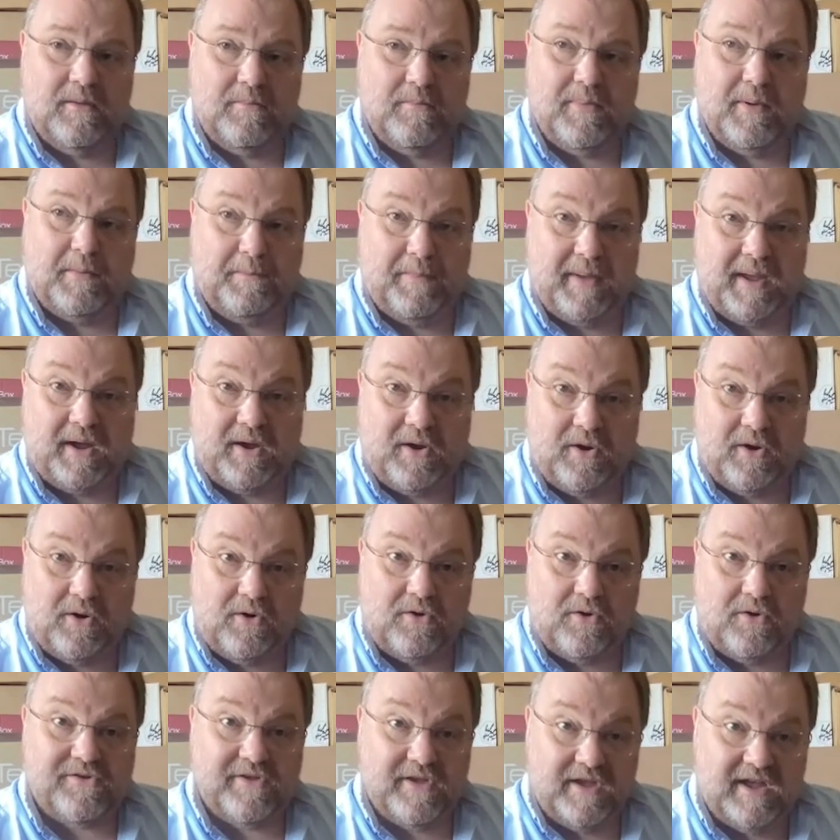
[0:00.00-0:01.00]
but
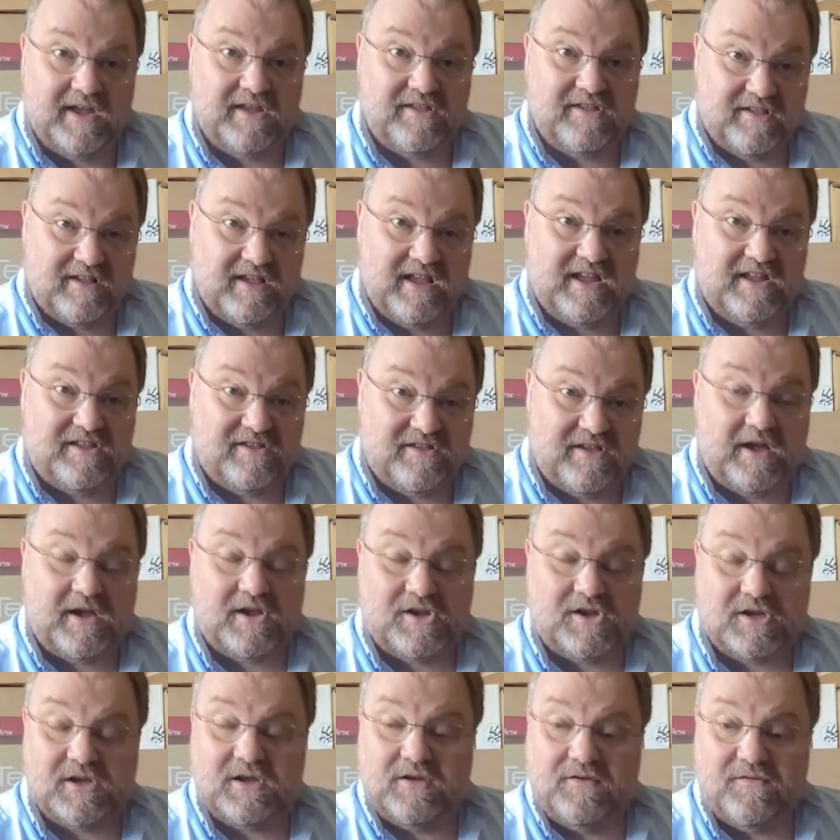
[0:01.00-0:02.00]
because it's
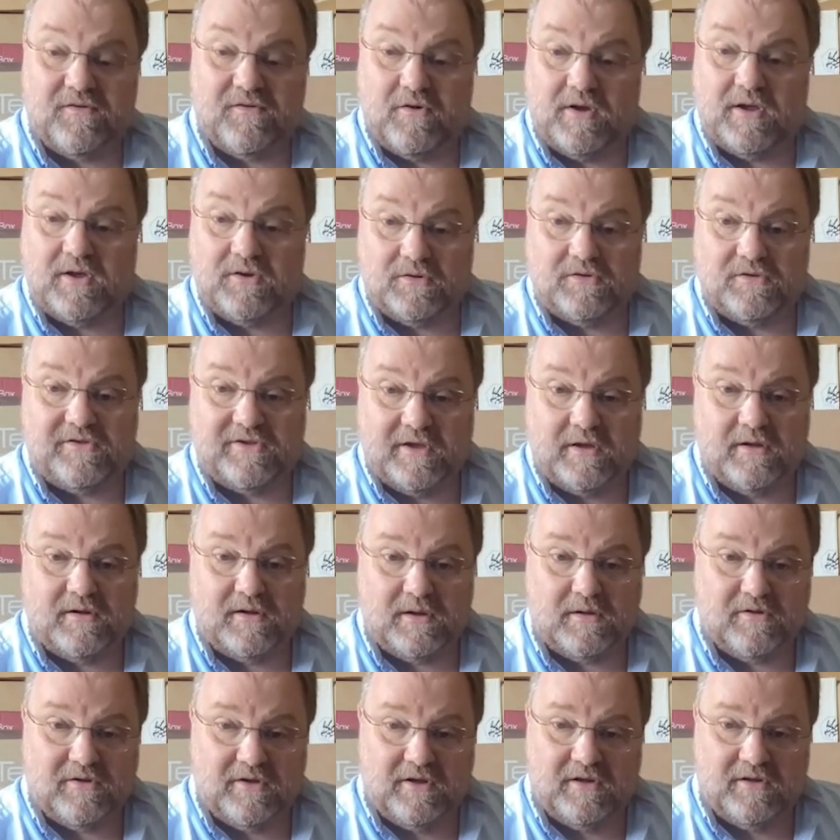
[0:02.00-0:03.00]
actually a very good
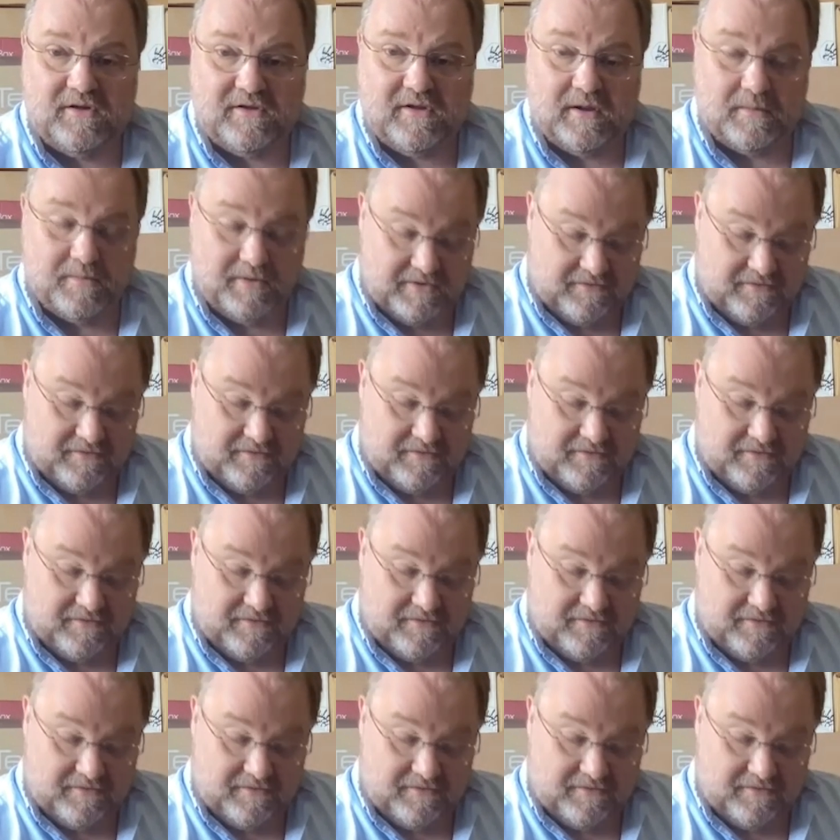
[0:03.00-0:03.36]
sounding turntable.